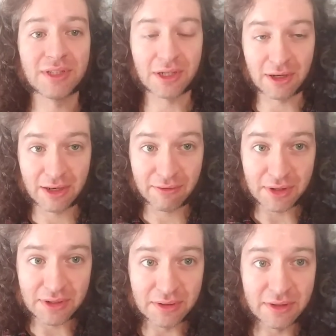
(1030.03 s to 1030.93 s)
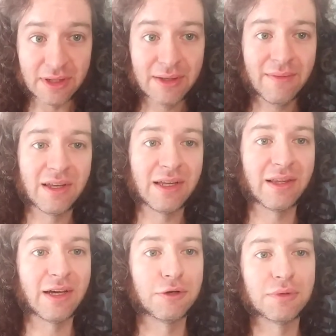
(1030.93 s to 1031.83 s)
stick around for this whole thing, and
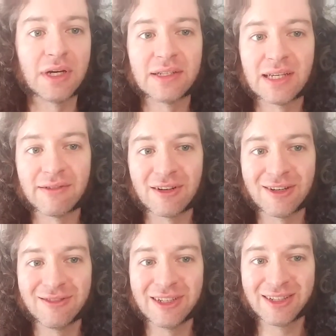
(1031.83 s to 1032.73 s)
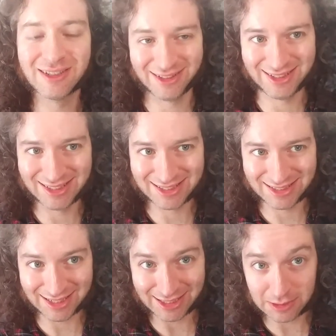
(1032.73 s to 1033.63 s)
I hope you guys have a great week.
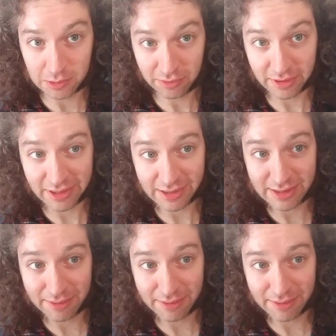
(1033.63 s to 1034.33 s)
Stay tuned for the next